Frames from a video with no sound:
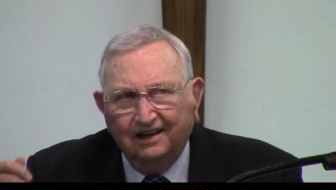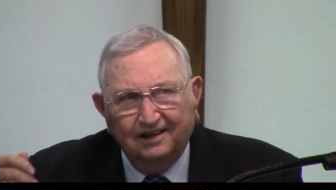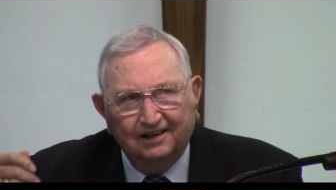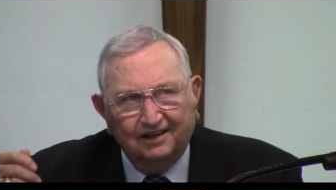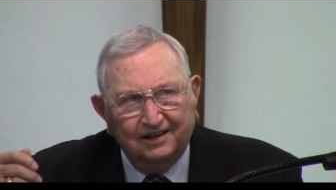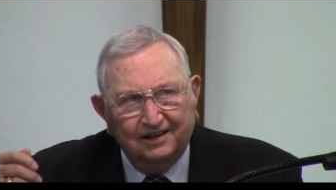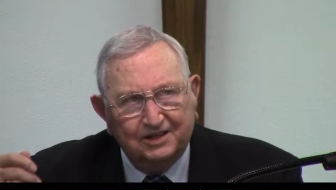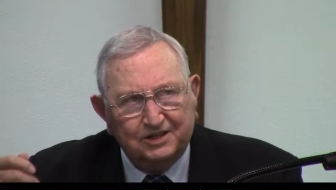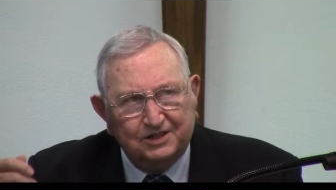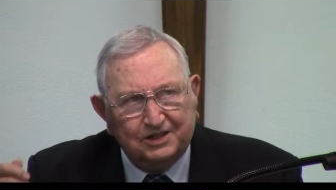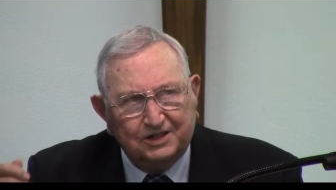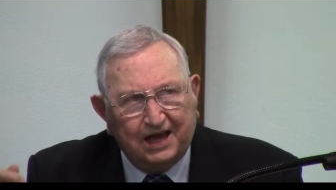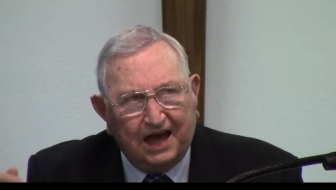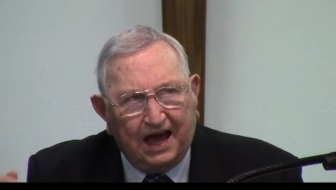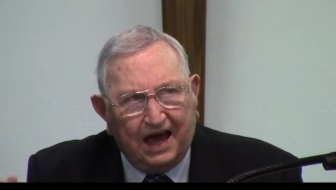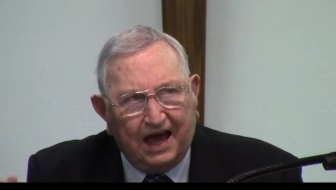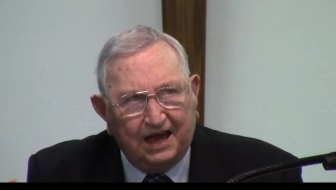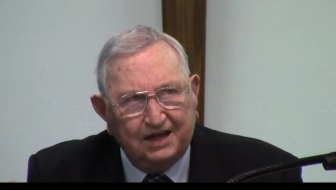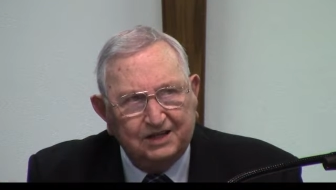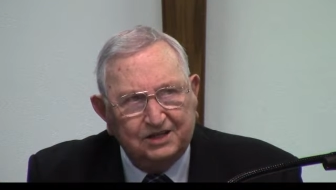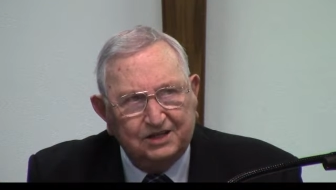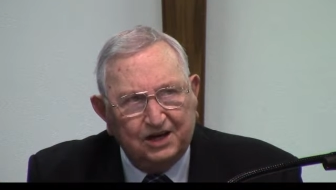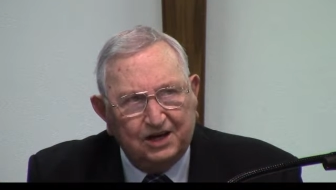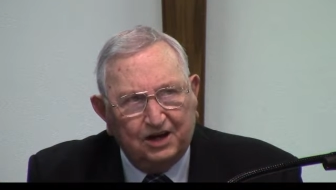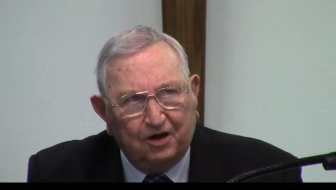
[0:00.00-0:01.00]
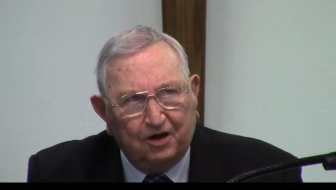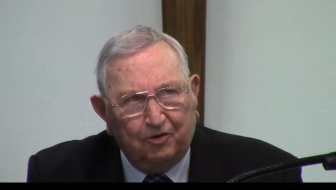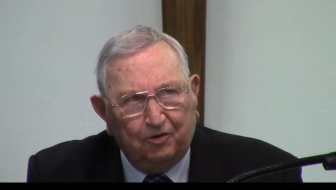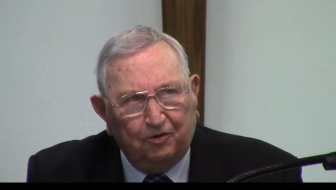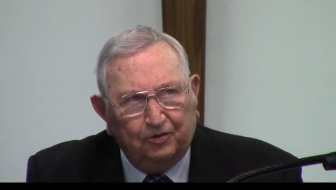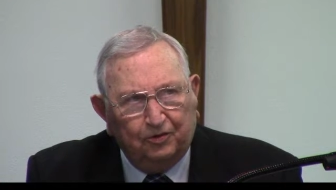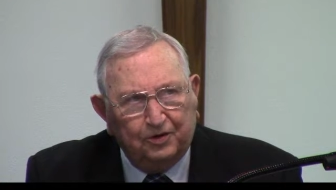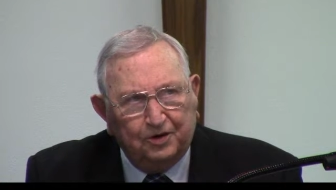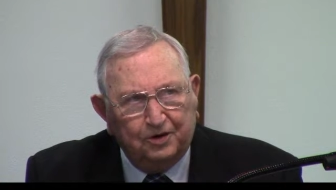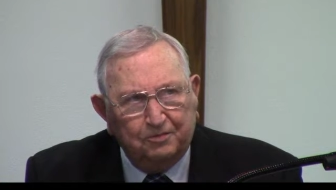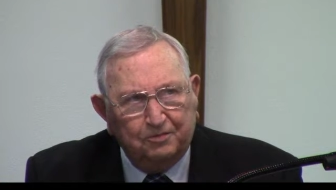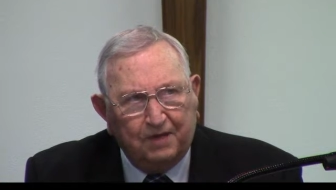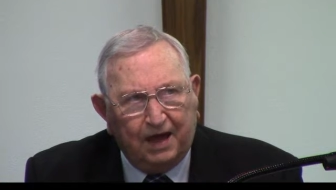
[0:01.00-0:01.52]
this guy's an
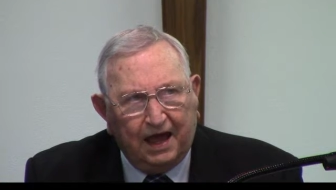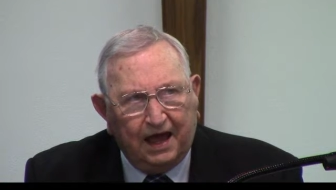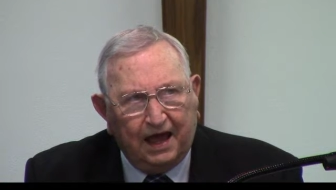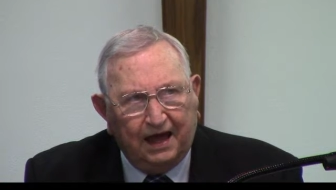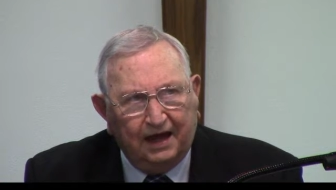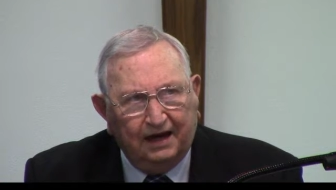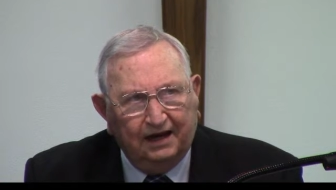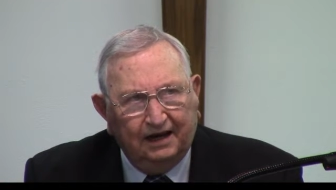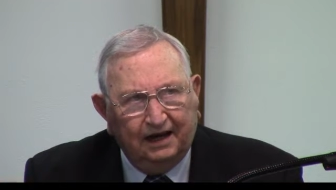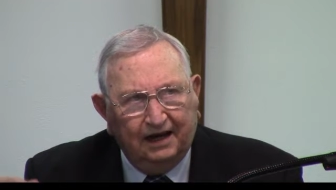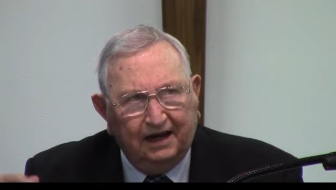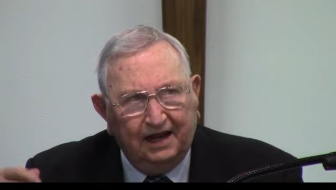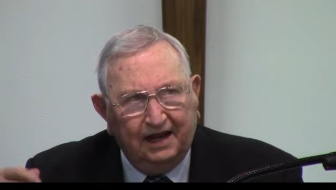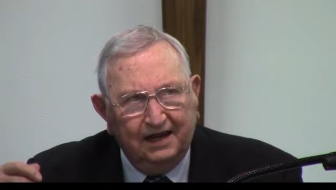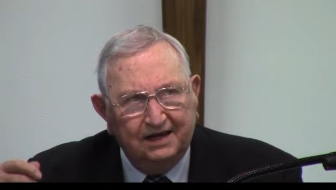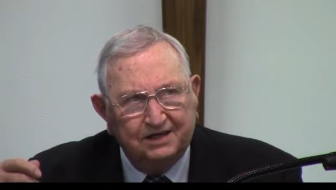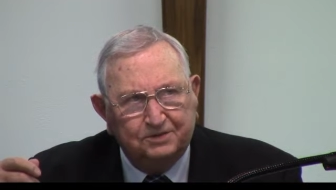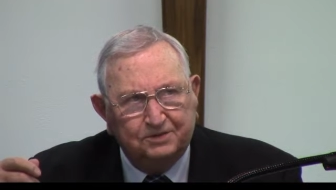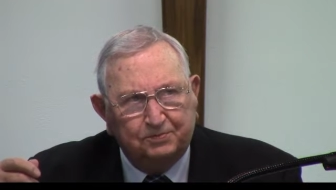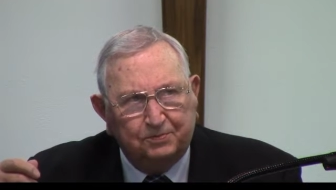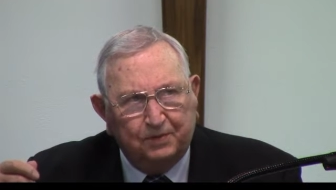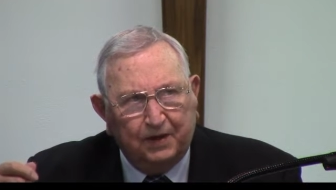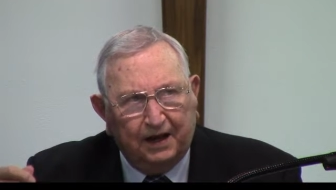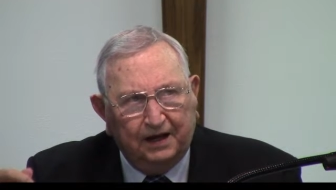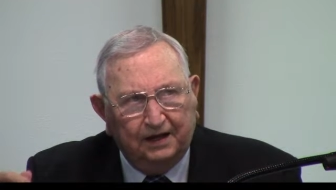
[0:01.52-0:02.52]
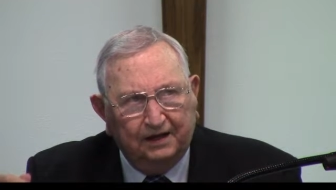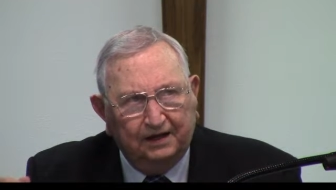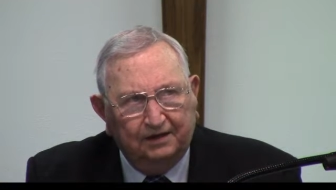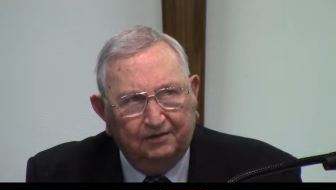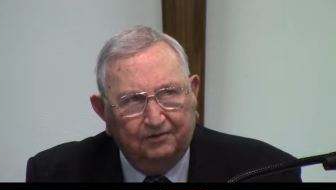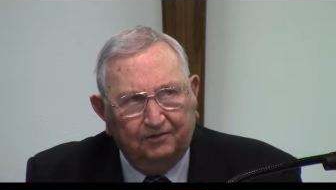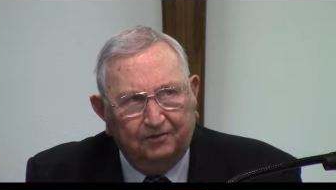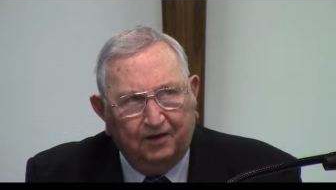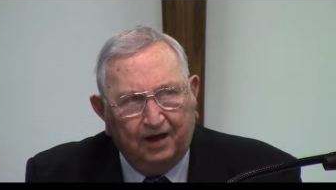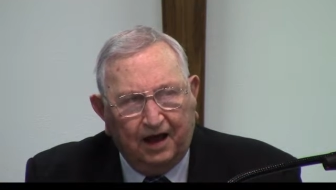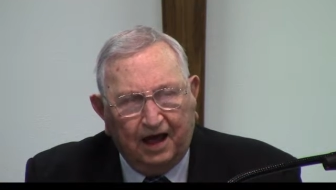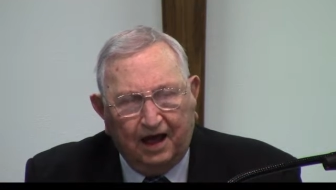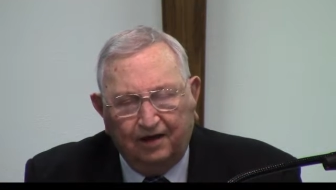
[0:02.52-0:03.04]
older man, and he's
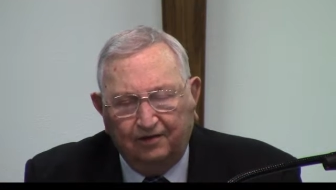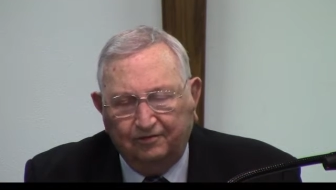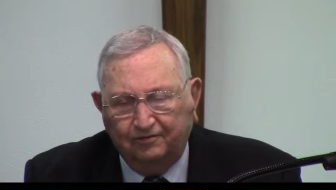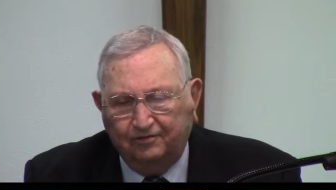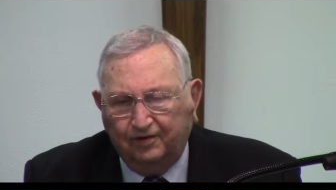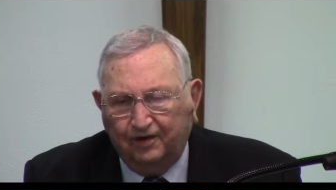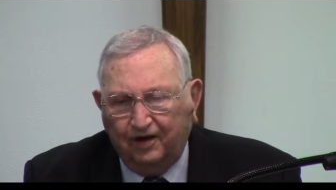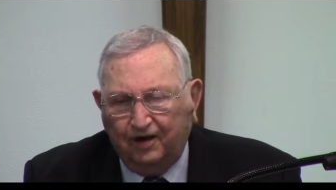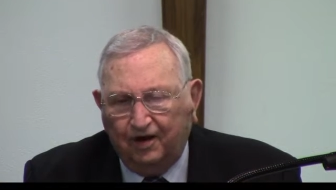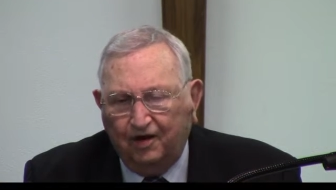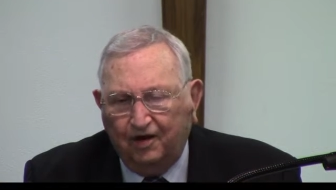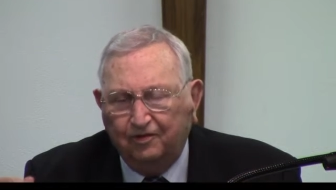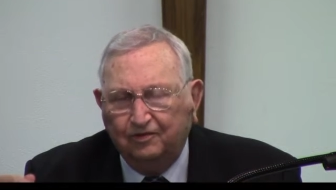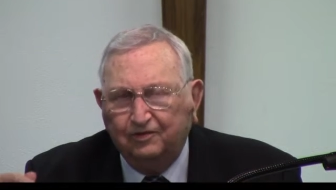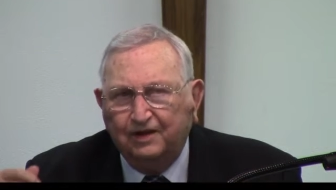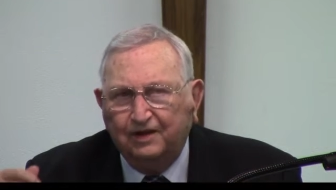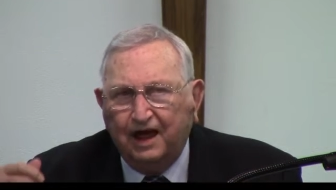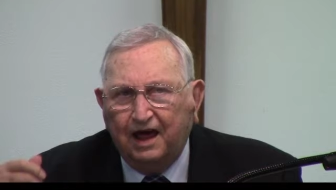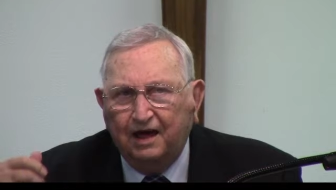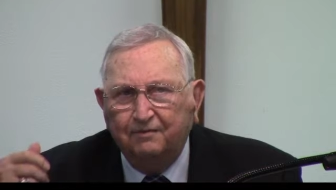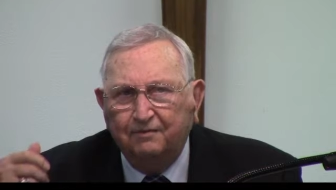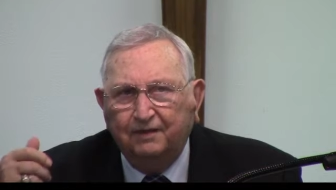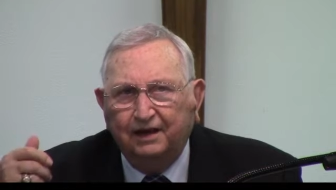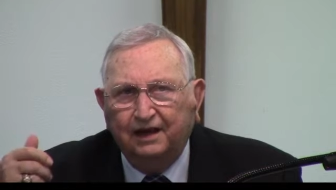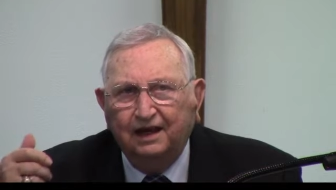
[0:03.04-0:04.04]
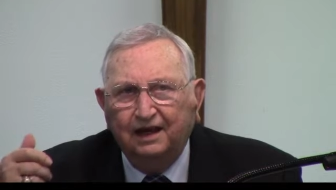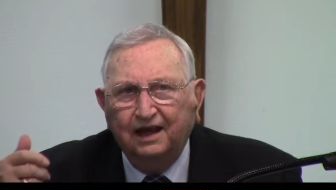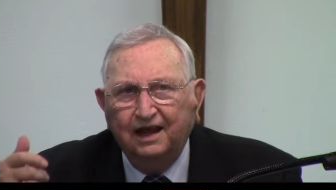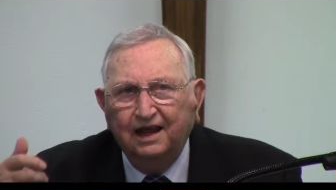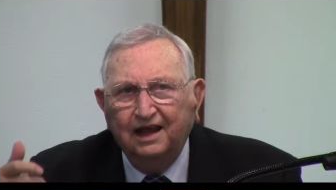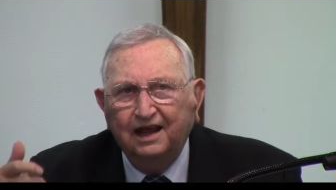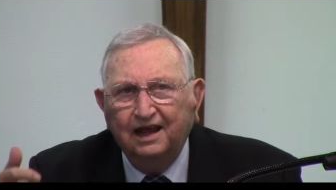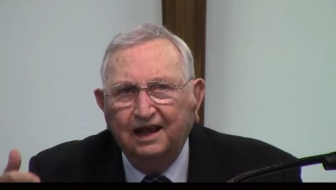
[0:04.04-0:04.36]
been around for a long time.